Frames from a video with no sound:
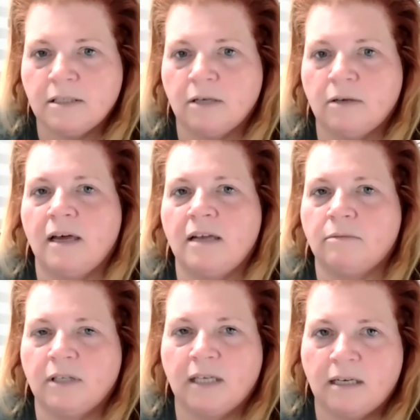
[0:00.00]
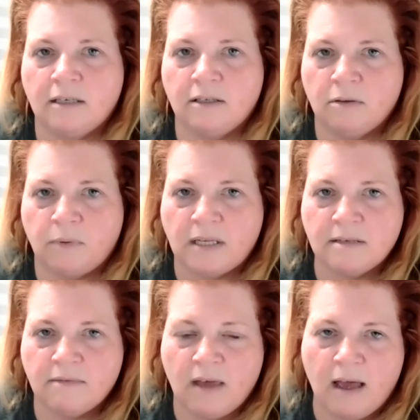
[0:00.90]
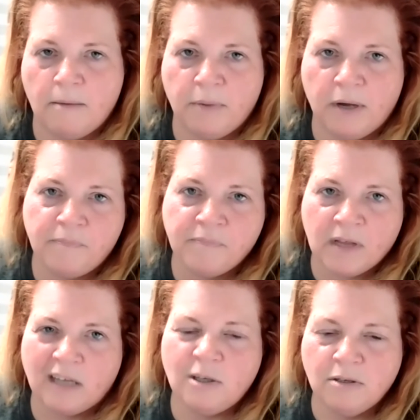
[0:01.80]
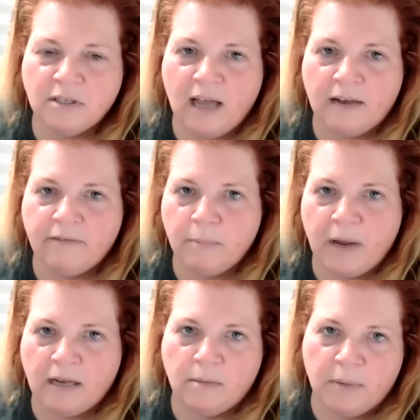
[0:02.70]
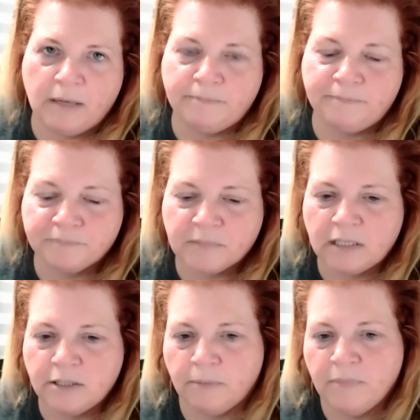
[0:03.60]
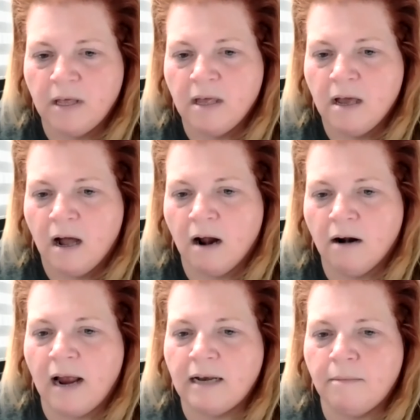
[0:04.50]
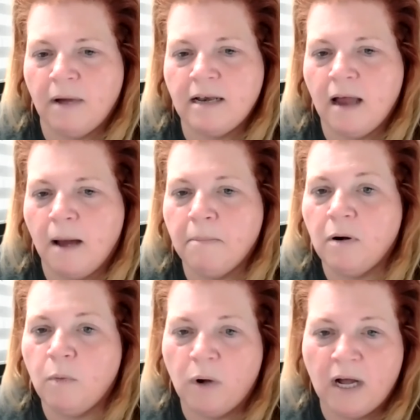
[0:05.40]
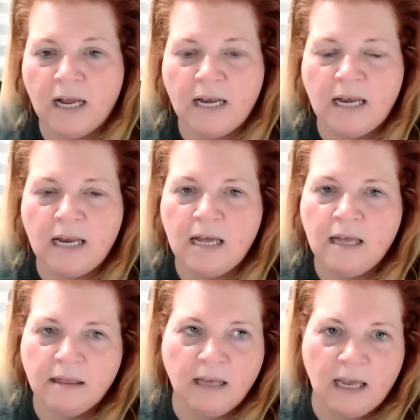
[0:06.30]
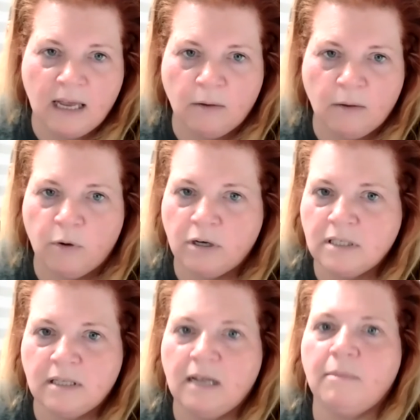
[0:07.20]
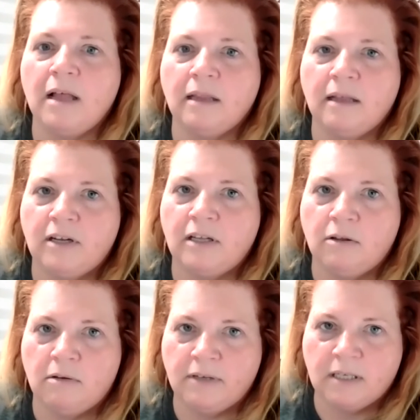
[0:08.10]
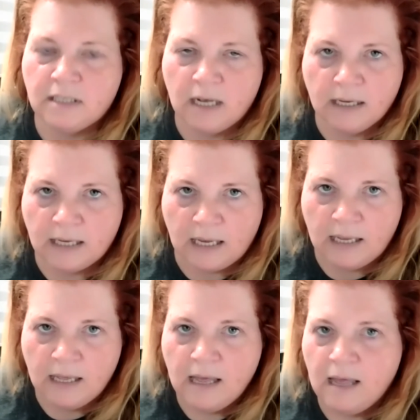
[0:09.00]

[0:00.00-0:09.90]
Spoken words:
So I don't really get into the weeds of that, but tolls are kind of a pain in the butt. So, all right. And my number 1 worst thing about living in Louisville, Kentucky.